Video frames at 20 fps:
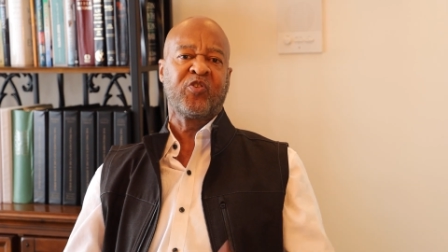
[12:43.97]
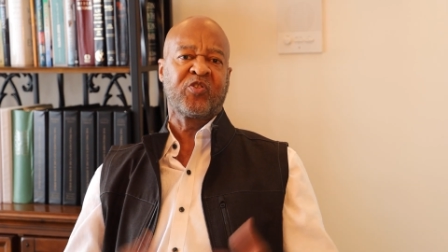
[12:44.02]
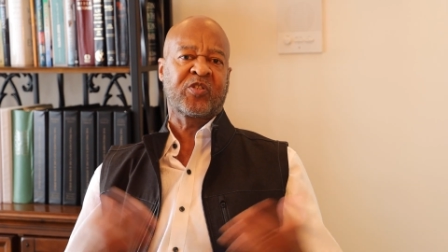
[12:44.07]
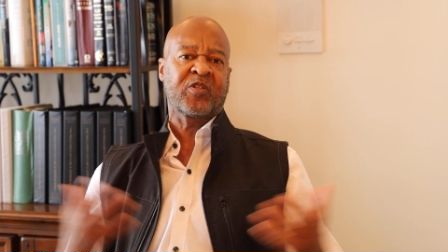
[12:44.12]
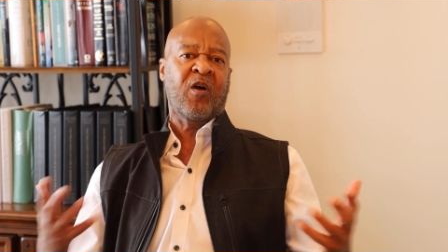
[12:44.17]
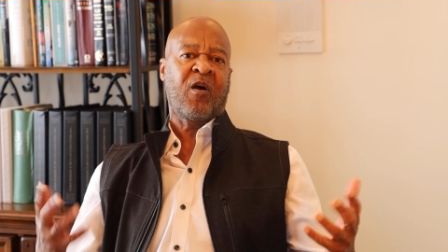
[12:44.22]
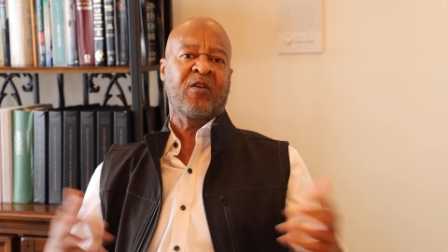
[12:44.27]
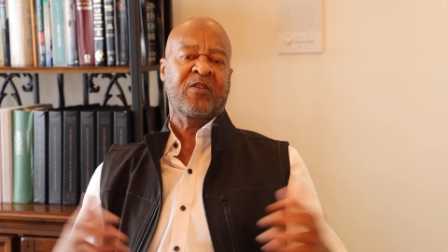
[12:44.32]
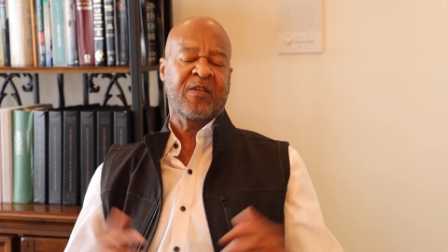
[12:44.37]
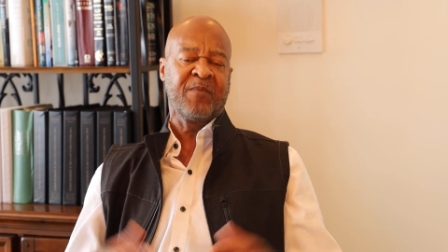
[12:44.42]
you
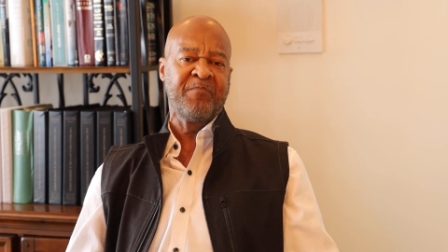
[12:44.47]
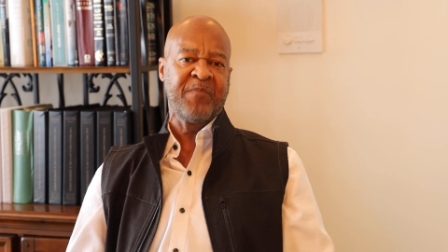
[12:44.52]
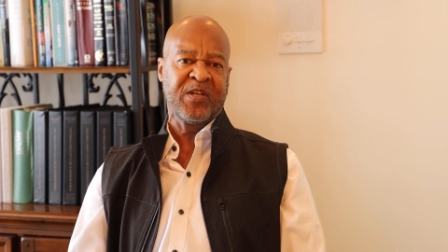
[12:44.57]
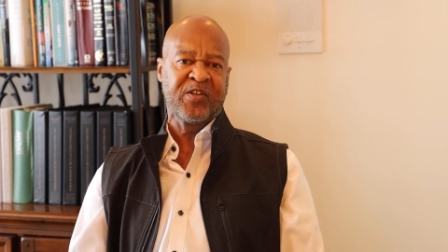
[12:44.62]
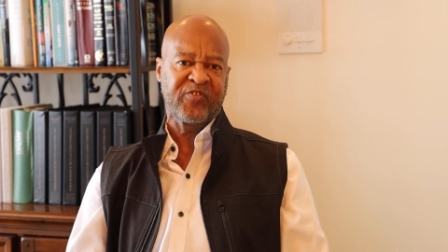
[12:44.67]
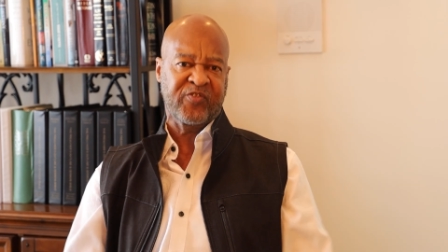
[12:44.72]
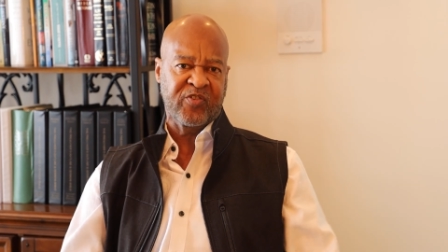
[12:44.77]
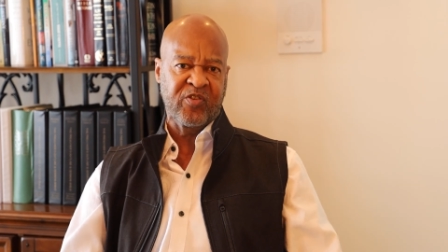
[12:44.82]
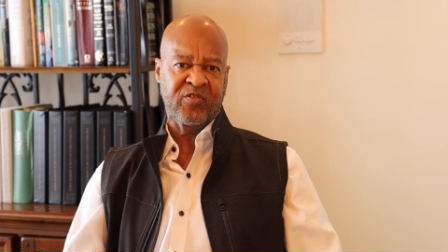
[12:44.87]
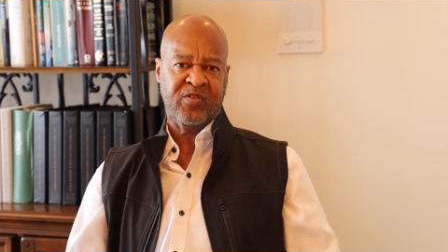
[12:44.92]
start to
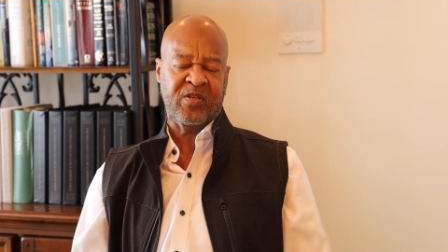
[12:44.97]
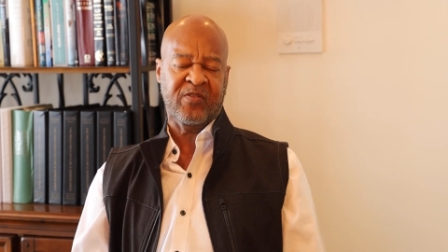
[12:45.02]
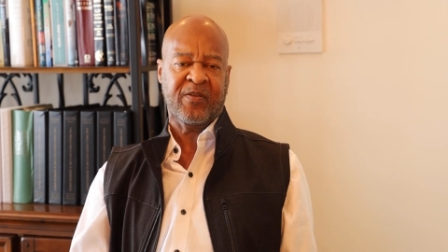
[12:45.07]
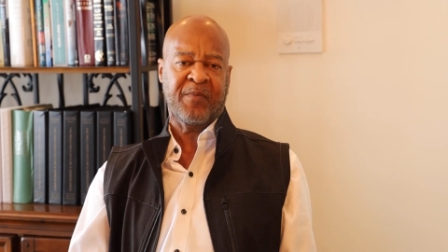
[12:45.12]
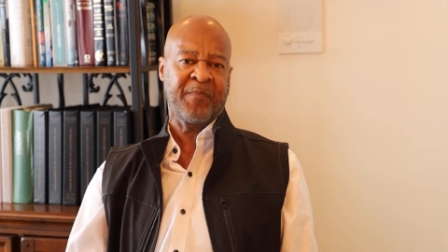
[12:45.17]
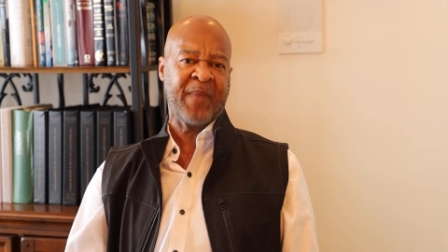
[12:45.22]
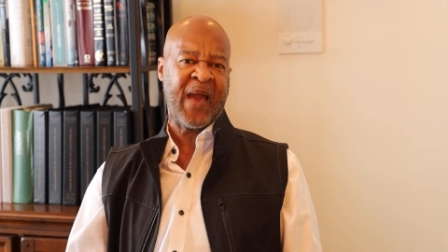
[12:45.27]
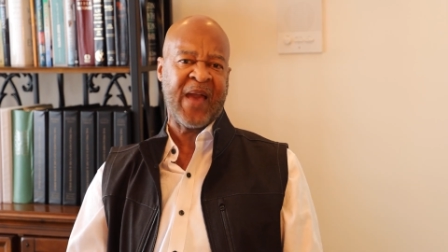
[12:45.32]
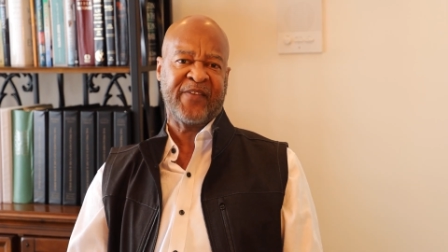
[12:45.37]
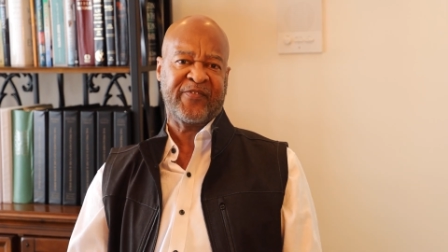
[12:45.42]
minister to
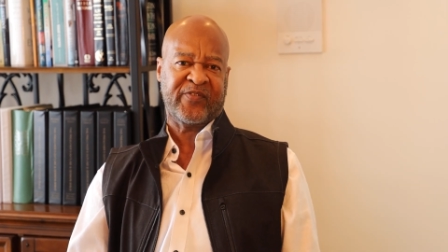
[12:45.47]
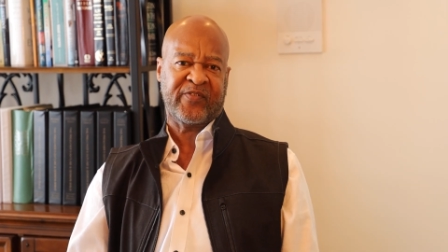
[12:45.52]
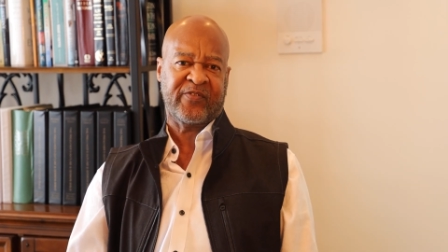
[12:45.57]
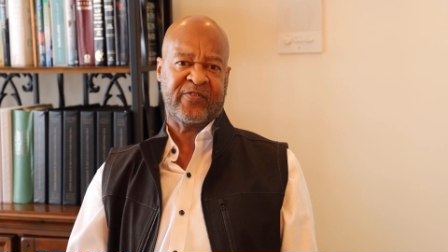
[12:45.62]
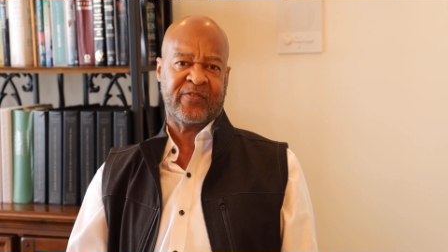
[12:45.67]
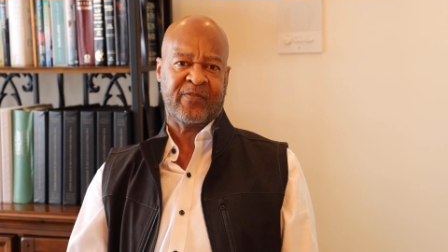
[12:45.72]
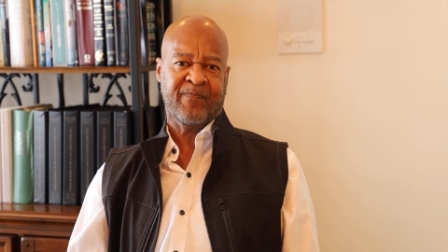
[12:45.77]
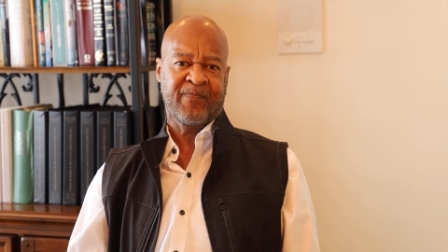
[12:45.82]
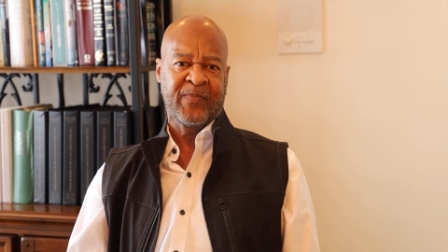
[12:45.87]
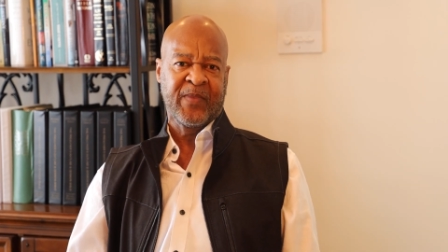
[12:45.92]
the
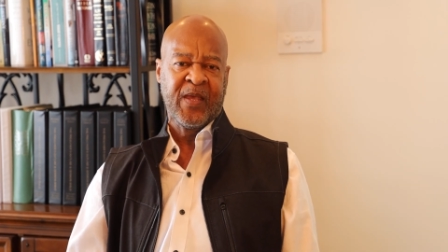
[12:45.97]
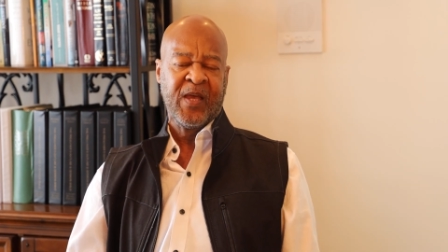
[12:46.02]
masses.